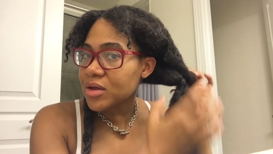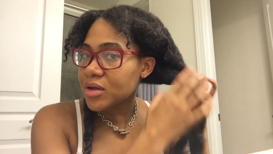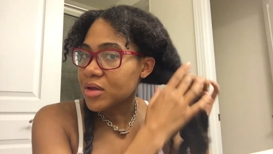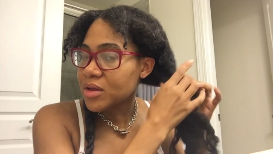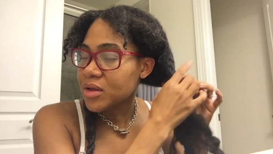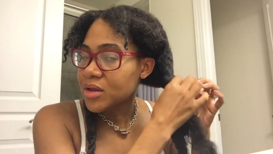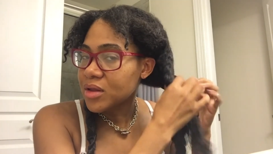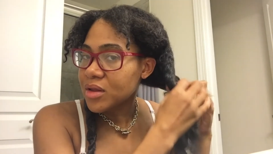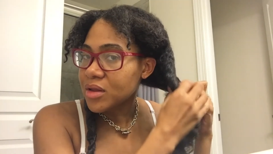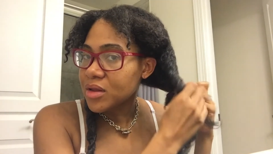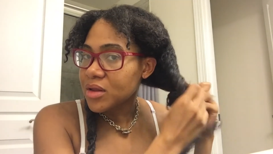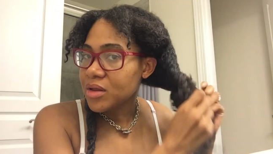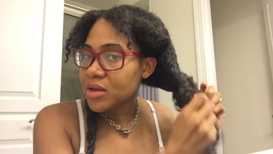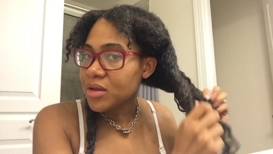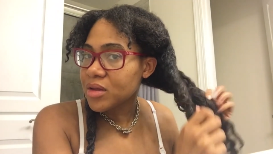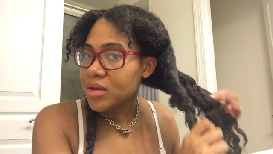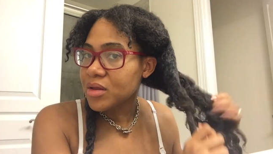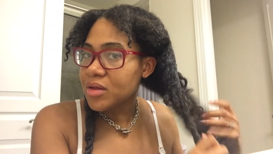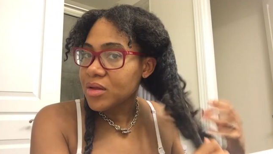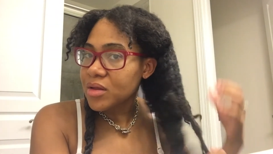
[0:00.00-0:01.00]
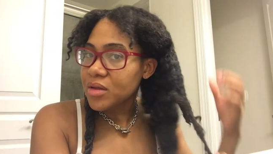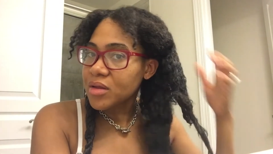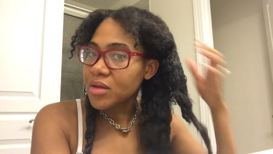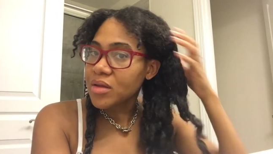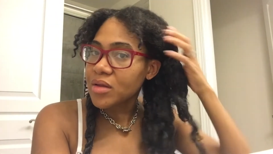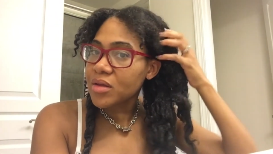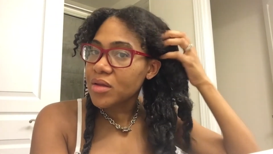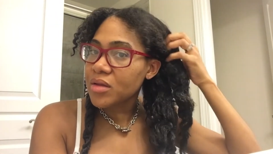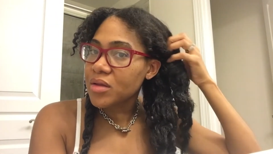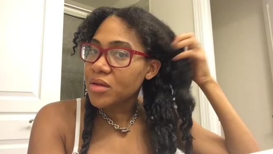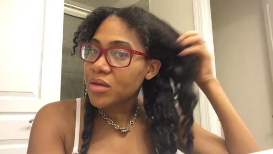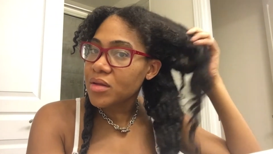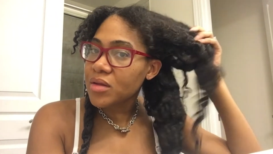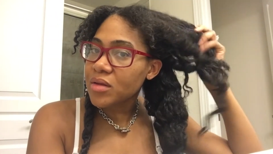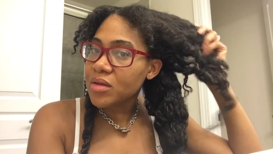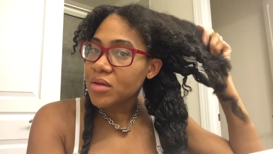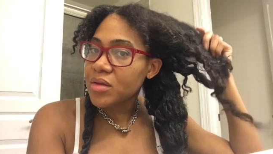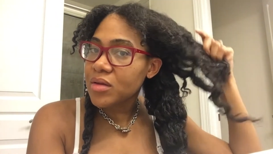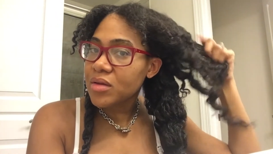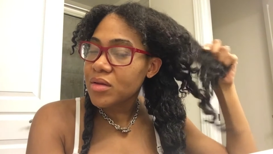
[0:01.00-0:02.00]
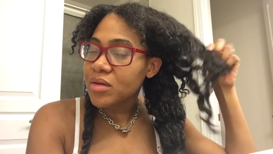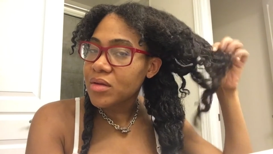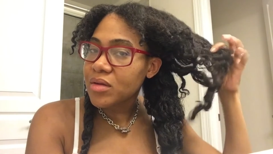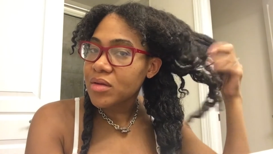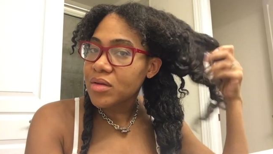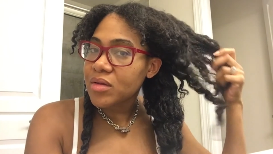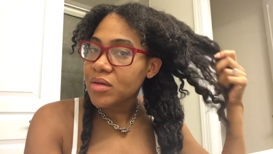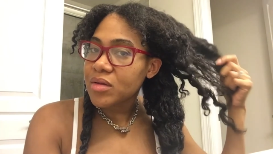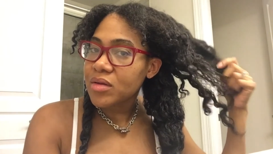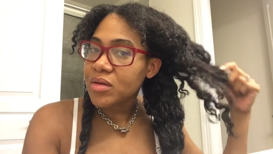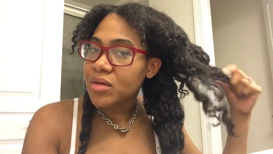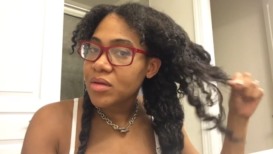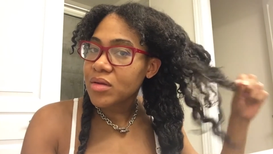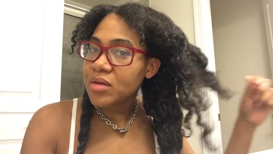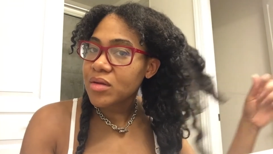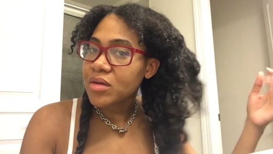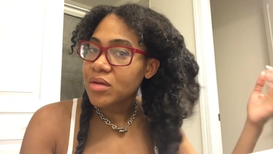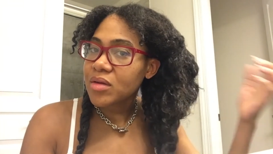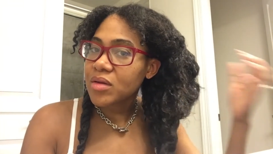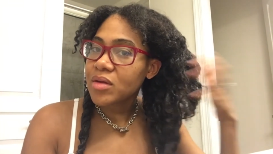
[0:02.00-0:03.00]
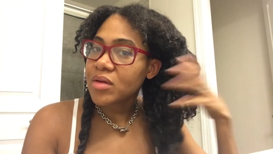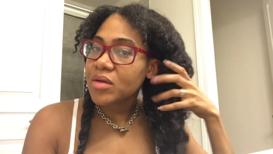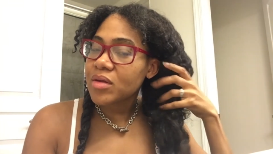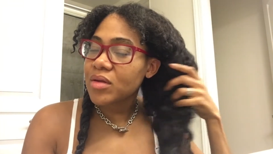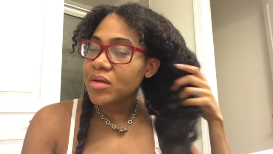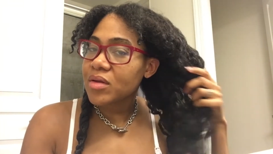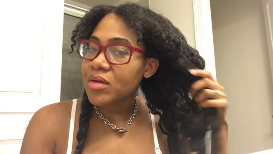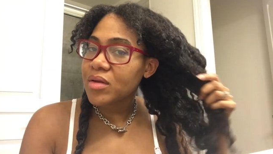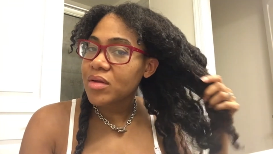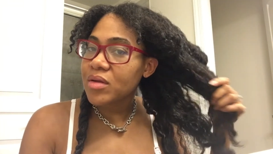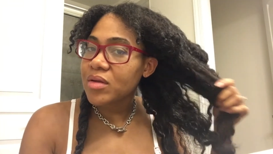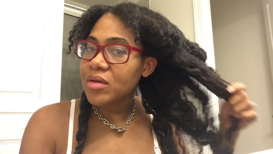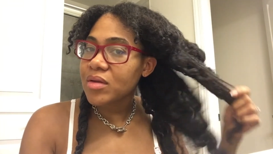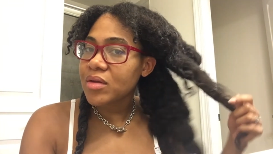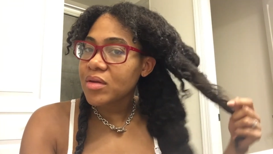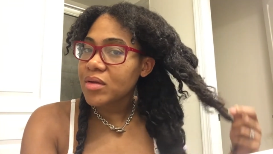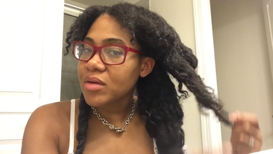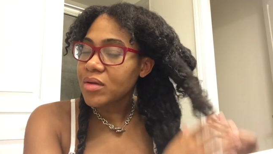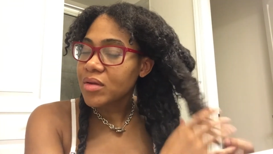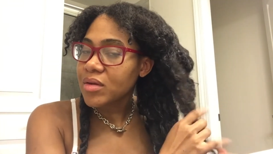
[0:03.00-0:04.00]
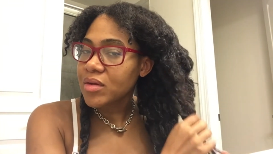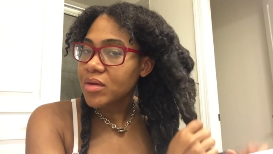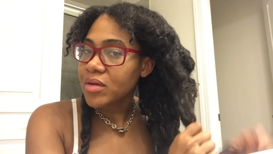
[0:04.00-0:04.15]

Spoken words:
[no speech]